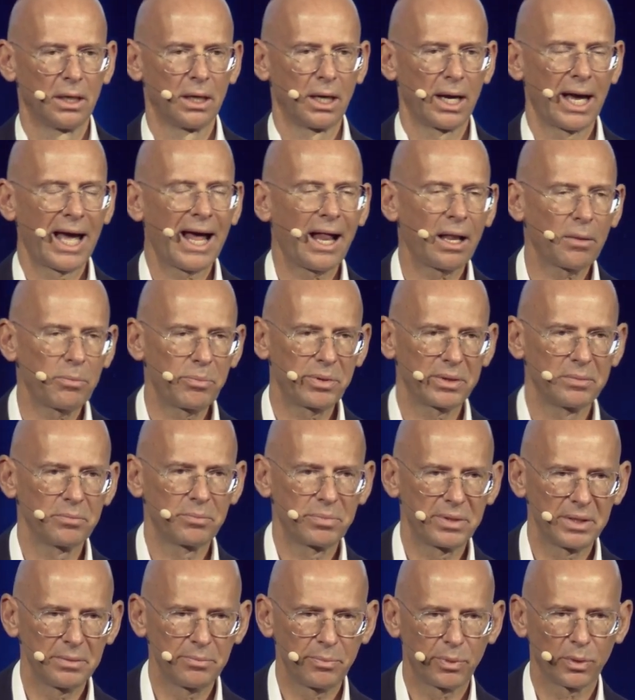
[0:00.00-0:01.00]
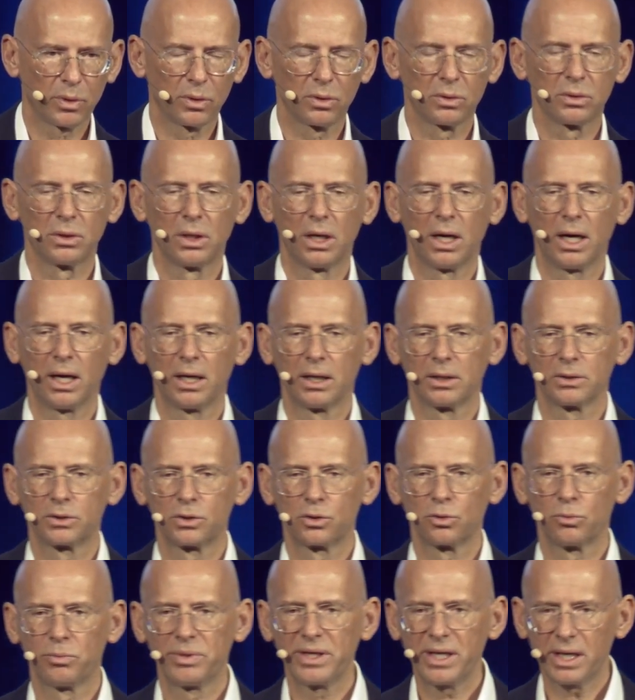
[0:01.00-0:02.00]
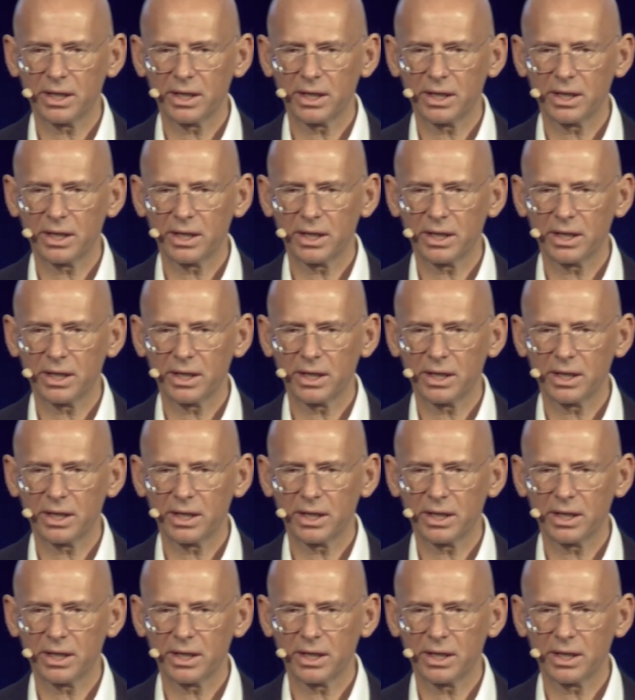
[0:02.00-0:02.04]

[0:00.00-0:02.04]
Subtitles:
helping people to be